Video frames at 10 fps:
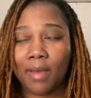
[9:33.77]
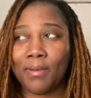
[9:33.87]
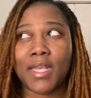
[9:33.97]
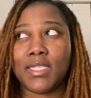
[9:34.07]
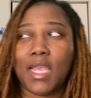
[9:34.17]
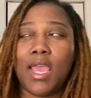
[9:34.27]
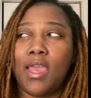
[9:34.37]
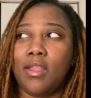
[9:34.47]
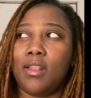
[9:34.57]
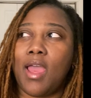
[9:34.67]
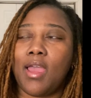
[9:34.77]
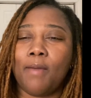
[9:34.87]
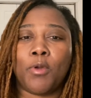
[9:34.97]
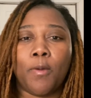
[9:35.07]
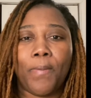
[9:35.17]
I'm not saying like
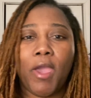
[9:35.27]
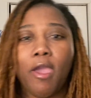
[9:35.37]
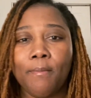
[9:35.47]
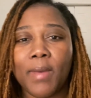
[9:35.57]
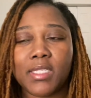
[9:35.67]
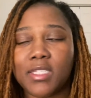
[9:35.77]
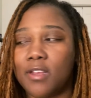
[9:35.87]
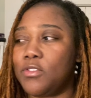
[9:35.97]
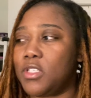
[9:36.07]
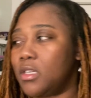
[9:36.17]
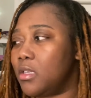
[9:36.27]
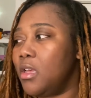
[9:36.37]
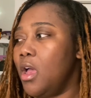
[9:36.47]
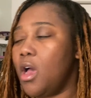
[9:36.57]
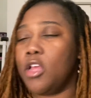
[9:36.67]
I'm comparing myself to
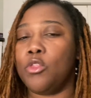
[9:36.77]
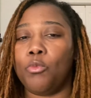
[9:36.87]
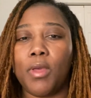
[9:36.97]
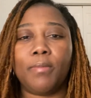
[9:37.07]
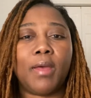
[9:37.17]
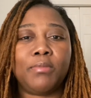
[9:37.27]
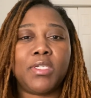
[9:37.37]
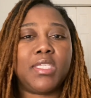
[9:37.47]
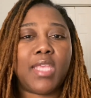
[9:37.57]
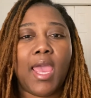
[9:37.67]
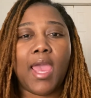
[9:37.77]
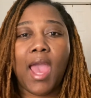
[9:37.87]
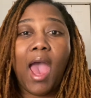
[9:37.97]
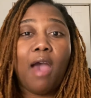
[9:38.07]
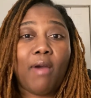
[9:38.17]
other women. I'm just saying
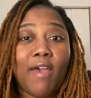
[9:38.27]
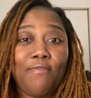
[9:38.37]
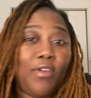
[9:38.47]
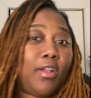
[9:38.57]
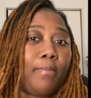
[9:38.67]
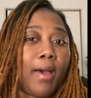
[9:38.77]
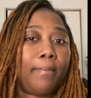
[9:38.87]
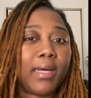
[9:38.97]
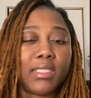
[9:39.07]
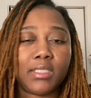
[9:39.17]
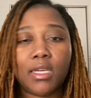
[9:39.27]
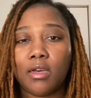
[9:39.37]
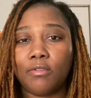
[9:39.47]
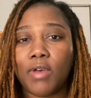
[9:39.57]
how I feel about myself.